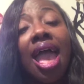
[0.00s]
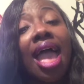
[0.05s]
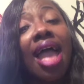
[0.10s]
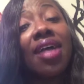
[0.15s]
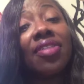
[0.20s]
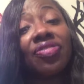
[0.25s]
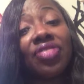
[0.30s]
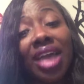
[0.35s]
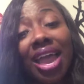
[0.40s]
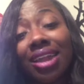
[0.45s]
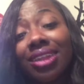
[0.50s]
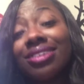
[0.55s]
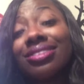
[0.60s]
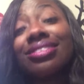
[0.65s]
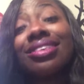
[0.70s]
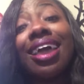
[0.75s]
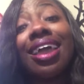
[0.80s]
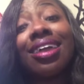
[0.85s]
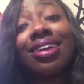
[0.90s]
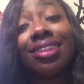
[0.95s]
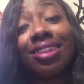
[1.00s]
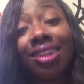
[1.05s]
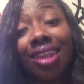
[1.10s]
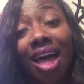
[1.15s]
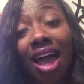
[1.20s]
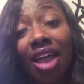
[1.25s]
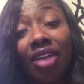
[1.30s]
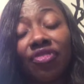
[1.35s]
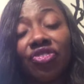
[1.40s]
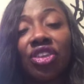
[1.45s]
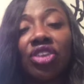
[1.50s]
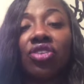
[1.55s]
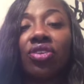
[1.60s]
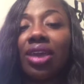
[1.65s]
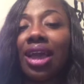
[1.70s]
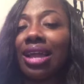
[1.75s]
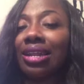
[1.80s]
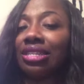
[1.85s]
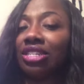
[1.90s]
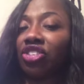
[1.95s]
And that is a life. Then you
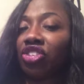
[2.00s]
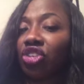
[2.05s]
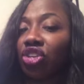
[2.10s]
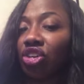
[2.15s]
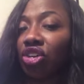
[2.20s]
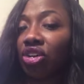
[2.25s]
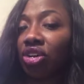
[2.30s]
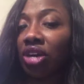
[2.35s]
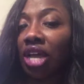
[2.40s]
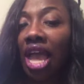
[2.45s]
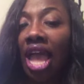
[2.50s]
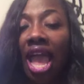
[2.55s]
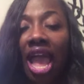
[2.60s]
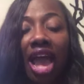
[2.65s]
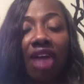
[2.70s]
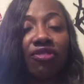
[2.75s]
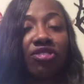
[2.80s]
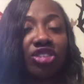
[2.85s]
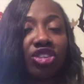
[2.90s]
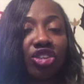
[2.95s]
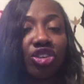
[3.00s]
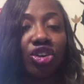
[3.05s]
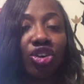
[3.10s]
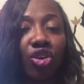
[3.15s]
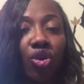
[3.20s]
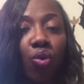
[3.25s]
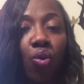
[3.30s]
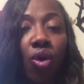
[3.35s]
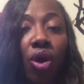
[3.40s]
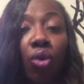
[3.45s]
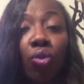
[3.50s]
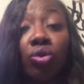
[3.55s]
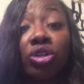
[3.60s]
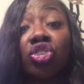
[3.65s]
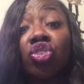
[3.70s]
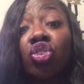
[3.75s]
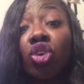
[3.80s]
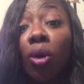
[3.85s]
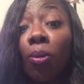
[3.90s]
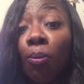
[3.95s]
got to have a tug of war
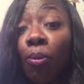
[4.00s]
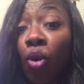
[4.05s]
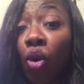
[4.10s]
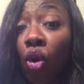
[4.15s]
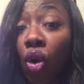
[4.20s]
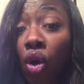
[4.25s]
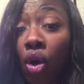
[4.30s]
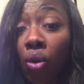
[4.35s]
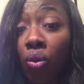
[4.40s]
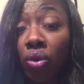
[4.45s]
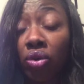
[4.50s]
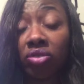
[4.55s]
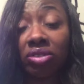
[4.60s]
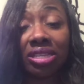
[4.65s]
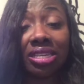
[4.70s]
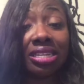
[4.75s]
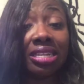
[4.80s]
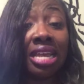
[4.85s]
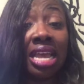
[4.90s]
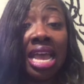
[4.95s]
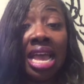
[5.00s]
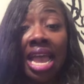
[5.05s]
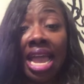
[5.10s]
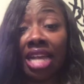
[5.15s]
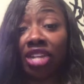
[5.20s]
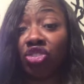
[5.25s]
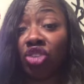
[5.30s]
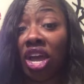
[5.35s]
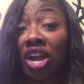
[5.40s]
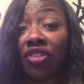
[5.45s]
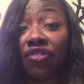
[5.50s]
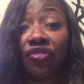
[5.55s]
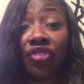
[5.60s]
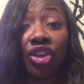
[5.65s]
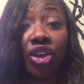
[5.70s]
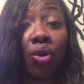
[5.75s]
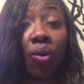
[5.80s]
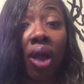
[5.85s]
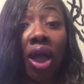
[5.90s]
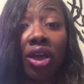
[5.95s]
with your morals and try to
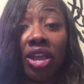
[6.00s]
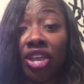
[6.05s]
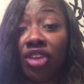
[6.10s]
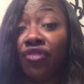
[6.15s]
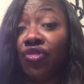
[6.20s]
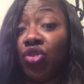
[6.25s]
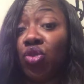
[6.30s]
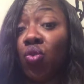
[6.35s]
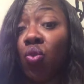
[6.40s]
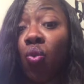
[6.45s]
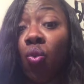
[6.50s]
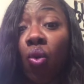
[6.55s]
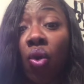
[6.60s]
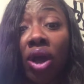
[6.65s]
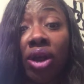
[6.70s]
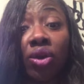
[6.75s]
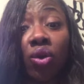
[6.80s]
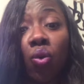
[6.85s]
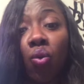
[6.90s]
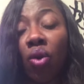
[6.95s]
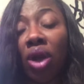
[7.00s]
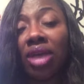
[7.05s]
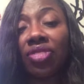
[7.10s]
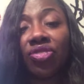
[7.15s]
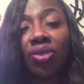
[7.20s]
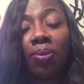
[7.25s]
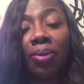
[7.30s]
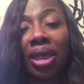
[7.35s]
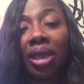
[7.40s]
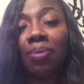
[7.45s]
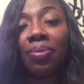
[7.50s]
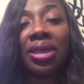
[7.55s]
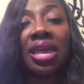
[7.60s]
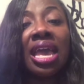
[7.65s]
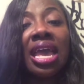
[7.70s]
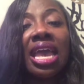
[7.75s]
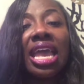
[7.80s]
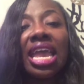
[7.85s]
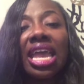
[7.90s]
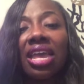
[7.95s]
figure out if you want or want the baby.
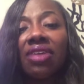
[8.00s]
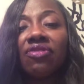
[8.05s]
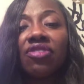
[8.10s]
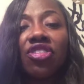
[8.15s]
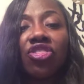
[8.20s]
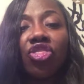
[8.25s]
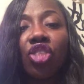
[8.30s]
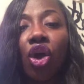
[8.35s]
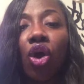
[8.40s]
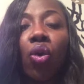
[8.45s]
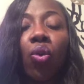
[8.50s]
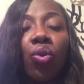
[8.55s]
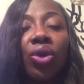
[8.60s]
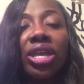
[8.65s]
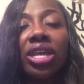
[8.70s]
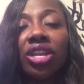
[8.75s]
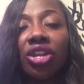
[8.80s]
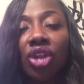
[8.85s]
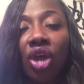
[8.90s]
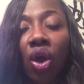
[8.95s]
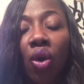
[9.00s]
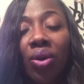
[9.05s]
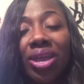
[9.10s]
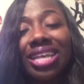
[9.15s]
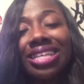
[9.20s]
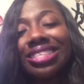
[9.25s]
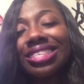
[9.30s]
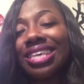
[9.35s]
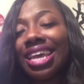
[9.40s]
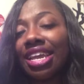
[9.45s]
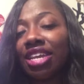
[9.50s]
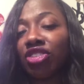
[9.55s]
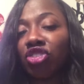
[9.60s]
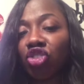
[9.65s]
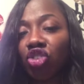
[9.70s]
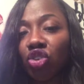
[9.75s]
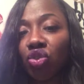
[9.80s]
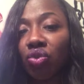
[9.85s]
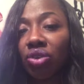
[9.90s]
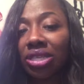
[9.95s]
Even though we know it takes
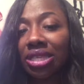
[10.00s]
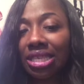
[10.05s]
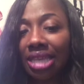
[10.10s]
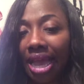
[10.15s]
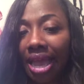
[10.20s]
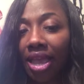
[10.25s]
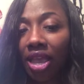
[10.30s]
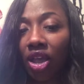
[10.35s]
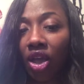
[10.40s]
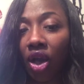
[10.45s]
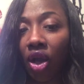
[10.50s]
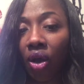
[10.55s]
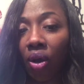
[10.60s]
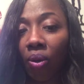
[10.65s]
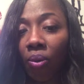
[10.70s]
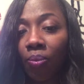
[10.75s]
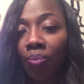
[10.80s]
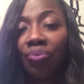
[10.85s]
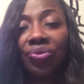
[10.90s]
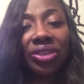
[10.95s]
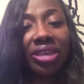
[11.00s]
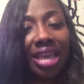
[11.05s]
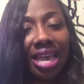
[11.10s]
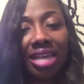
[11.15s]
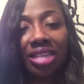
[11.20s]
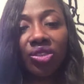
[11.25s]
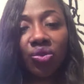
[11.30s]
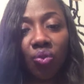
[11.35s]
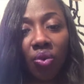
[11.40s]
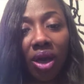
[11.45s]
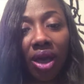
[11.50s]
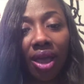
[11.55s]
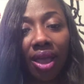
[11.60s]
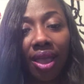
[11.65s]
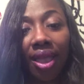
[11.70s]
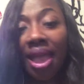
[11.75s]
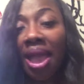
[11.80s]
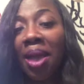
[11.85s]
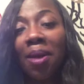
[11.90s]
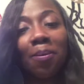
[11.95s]
two to tango, guess
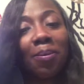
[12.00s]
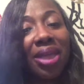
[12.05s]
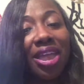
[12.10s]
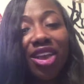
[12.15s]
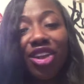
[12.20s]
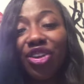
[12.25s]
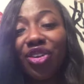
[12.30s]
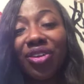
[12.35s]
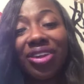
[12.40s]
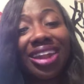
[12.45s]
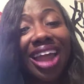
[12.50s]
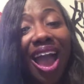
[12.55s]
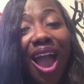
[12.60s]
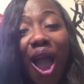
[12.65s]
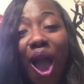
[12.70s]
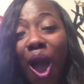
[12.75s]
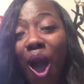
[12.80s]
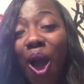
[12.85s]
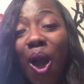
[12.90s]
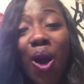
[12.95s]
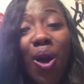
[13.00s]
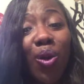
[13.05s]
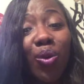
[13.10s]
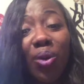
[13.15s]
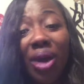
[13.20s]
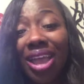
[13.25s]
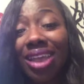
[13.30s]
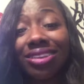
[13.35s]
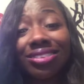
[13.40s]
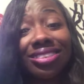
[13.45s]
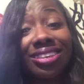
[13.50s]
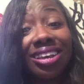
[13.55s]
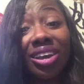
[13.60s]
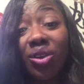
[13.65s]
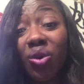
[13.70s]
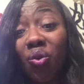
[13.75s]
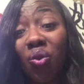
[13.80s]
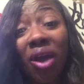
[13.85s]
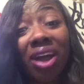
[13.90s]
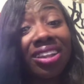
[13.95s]
what? Men are not always going
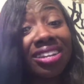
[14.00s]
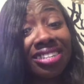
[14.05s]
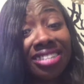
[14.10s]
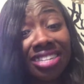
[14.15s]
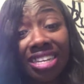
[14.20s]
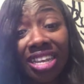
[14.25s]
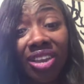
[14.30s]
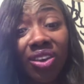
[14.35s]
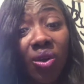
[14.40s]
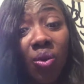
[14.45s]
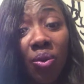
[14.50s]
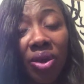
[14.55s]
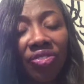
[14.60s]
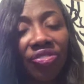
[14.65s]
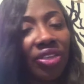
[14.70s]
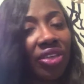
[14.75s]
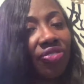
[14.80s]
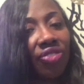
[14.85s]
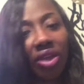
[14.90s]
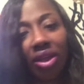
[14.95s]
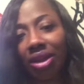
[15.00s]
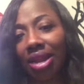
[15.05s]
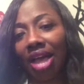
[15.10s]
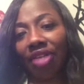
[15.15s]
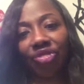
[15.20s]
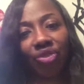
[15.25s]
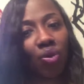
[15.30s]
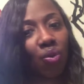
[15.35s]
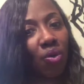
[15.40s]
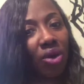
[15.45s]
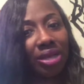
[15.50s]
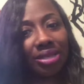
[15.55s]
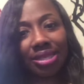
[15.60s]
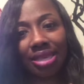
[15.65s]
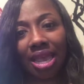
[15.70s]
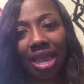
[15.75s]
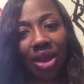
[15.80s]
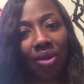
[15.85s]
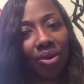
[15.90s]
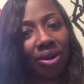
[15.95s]
to want to deal with it. They're not the ones
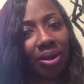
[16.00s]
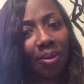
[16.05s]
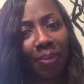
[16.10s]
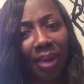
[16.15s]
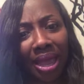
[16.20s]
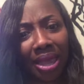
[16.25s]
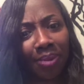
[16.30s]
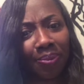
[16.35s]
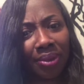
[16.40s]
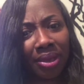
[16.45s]
carrying the baby.